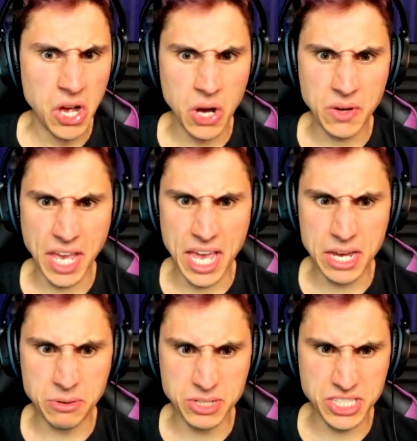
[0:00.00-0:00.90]
Okay,
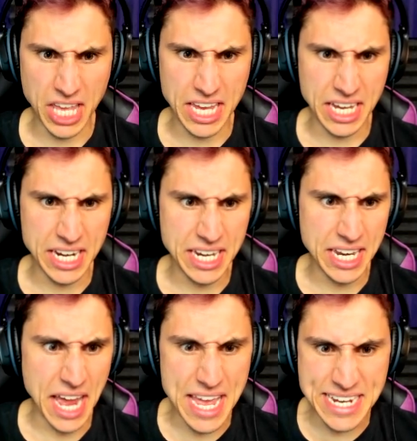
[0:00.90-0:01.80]
it was like a
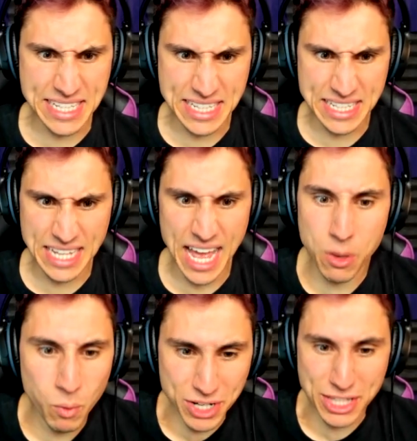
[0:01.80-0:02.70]
night
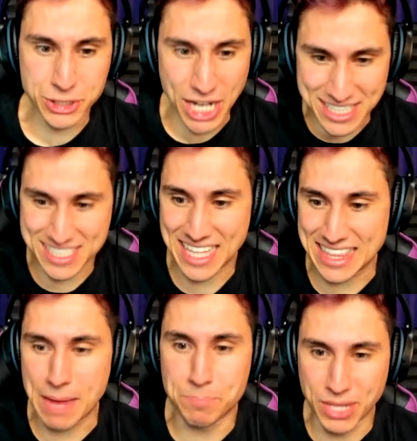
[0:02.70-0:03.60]
I, what are the chances
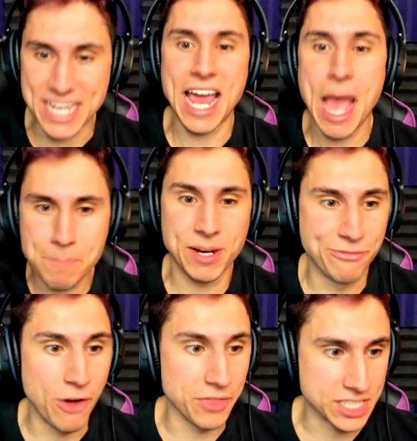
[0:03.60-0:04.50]
that that blade happened to
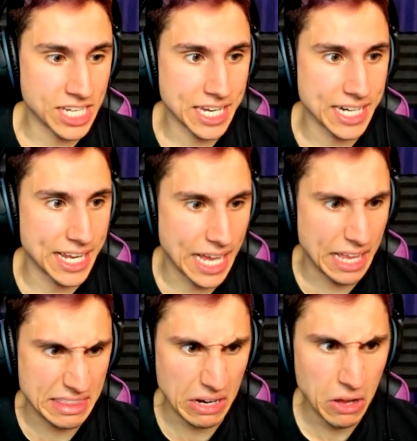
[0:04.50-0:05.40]
fall the second I
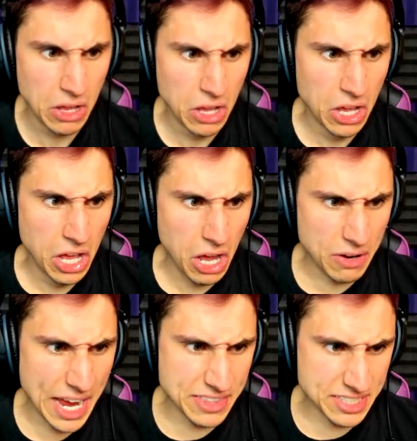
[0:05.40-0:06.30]
got there?
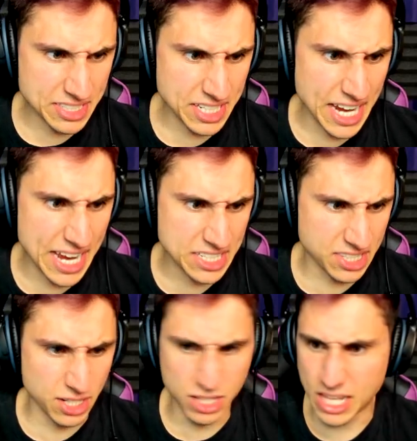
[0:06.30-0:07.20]
Okay, this is a nice
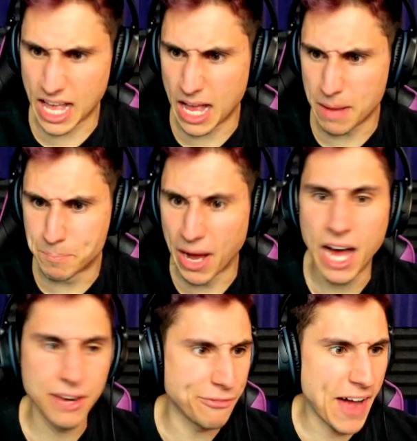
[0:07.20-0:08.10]
little uh,
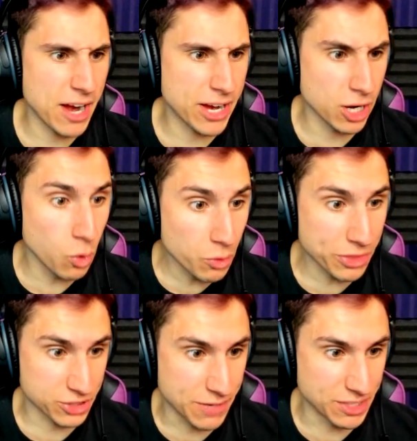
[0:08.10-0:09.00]
bonfire here. Ooh,
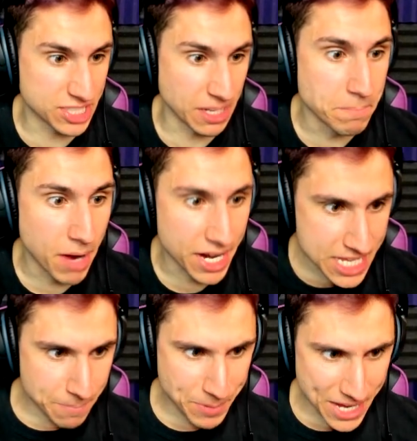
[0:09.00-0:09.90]
there's even some
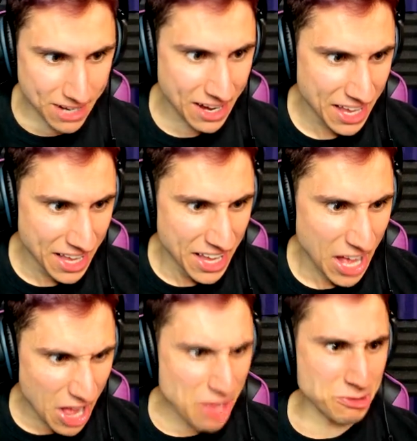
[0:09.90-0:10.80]
money up here.
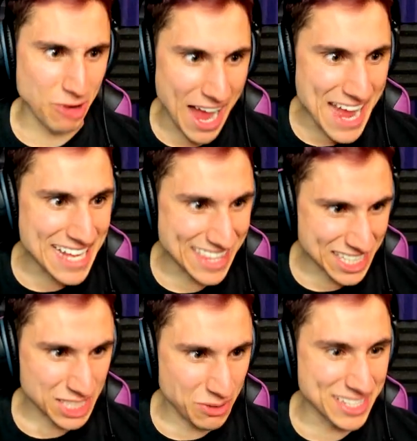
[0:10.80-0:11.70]
All right,
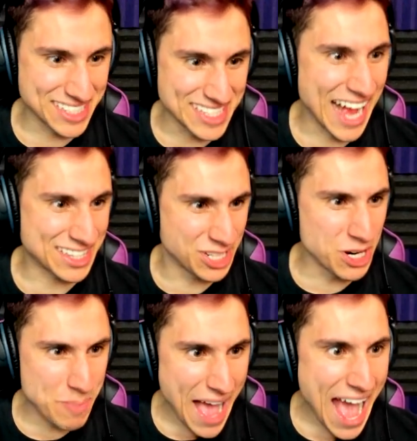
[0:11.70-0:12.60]
this one's not
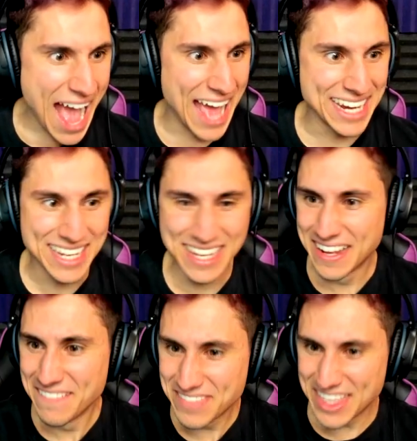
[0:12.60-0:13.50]
too bad.
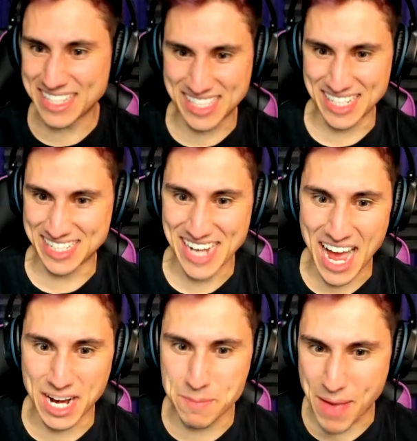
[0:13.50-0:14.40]
This is
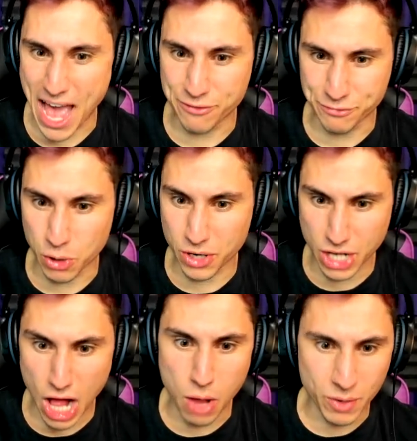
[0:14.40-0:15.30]
not a bad floor
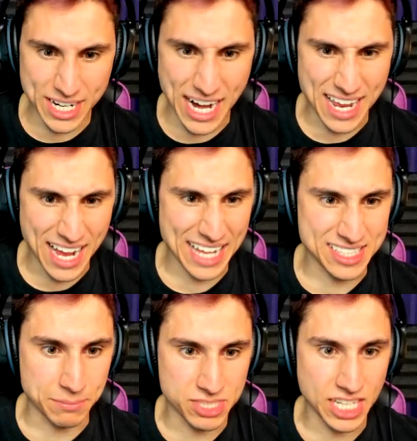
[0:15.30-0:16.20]
at all. What did I... I
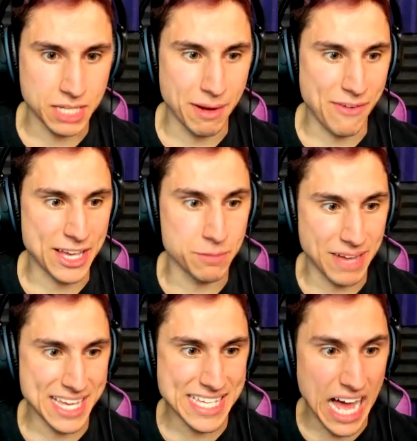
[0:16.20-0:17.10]
got something stuck in my vacuum.
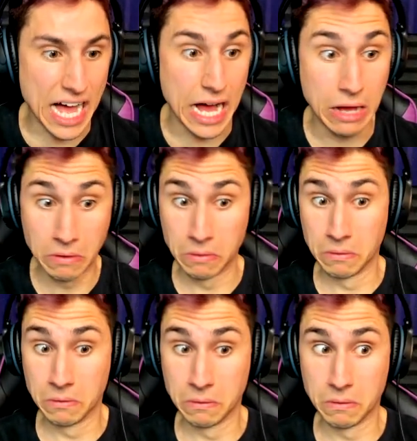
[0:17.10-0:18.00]
Aya.
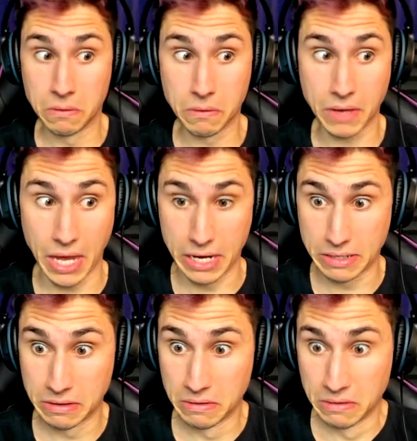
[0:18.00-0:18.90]

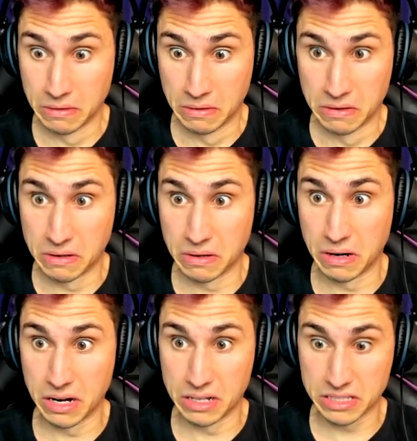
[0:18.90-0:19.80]
Okay. All
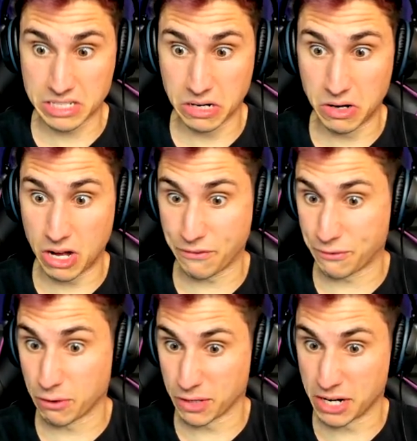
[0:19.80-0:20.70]
right, let's go off
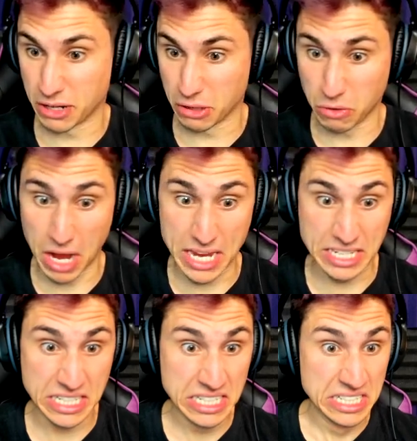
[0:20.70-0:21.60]
over here to the
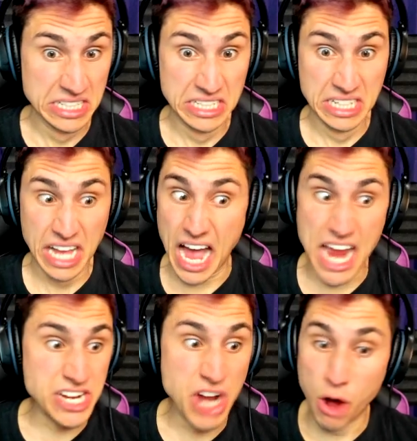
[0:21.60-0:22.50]
right.
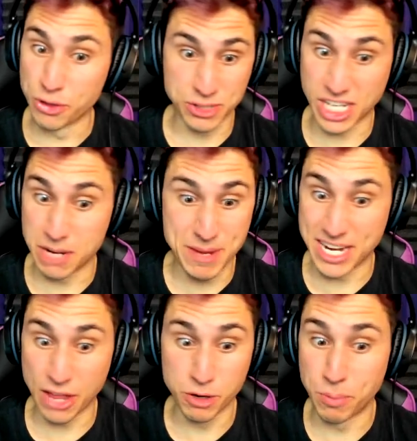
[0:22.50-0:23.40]
I know there's going to be
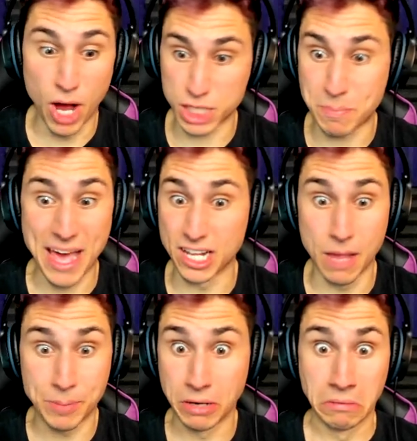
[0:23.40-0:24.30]
another boss battle
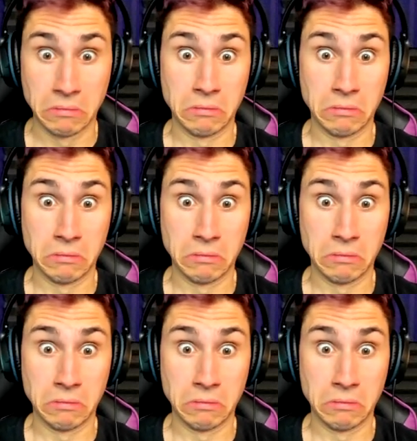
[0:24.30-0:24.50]
up here.